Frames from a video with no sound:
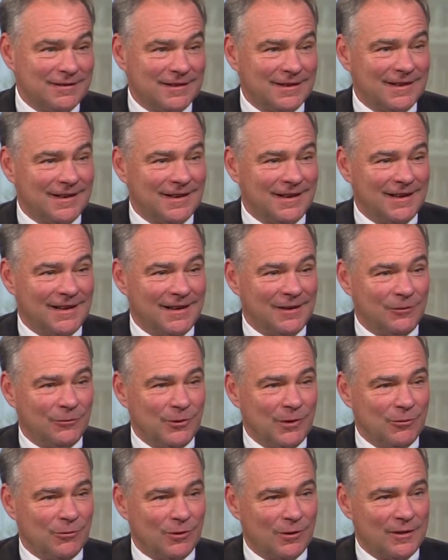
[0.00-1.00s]
Uh,
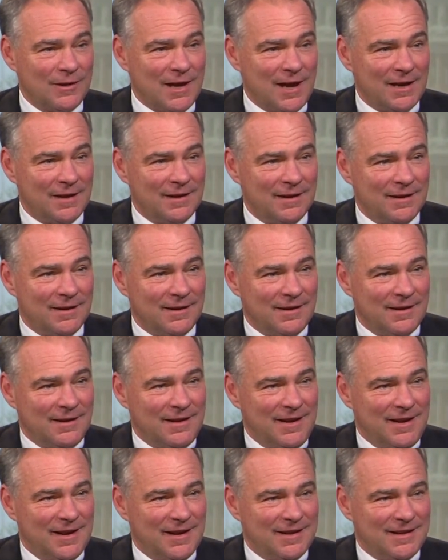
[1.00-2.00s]
we weren't yet
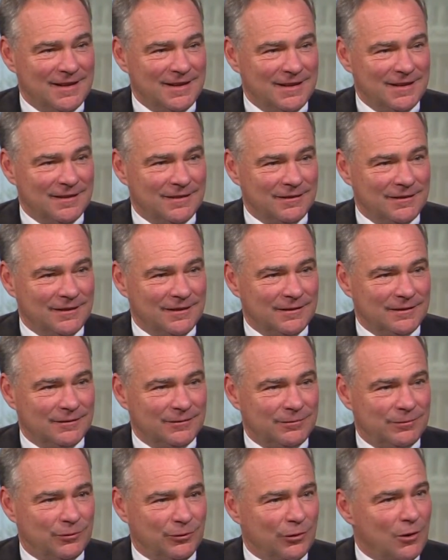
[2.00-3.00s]
in the, the
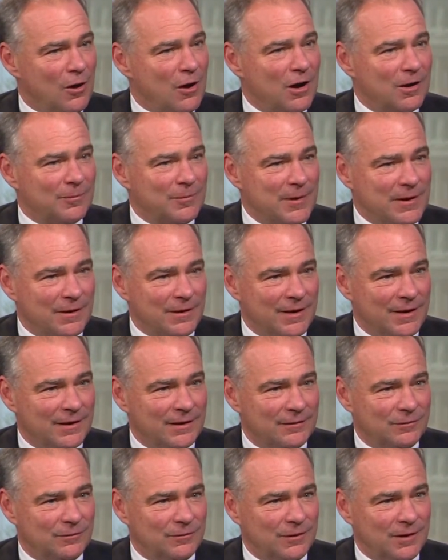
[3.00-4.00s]
long
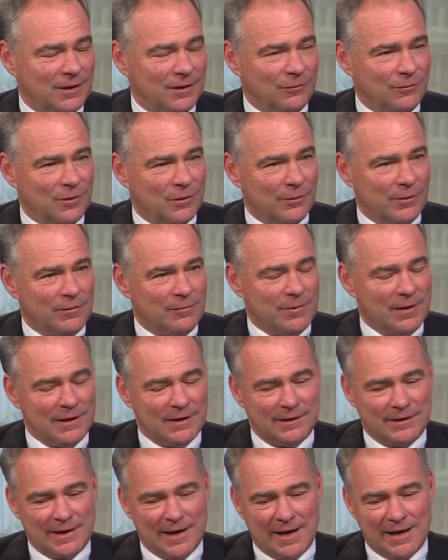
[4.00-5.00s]
period uh, where we've been
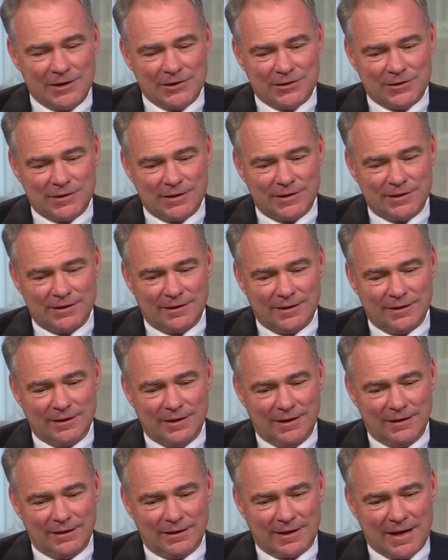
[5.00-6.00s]
engaged in, uh,
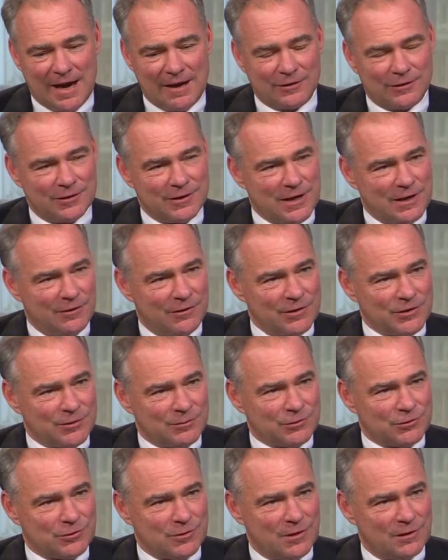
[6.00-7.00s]
in the counterterrorism
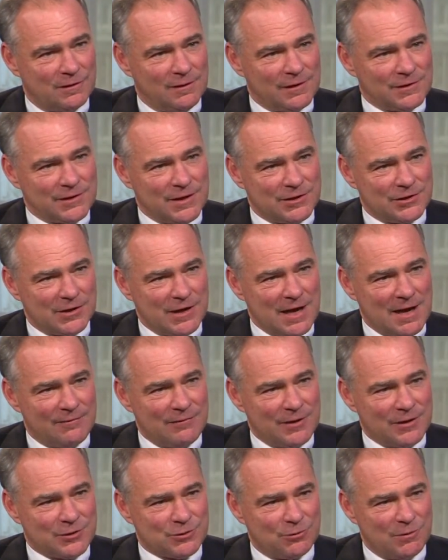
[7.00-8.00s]
struggle in such an
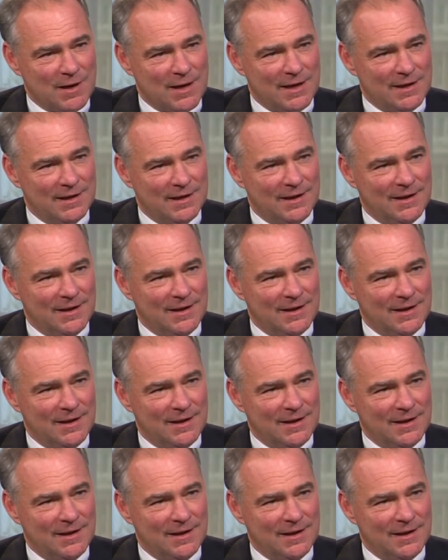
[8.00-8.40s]
obvious way.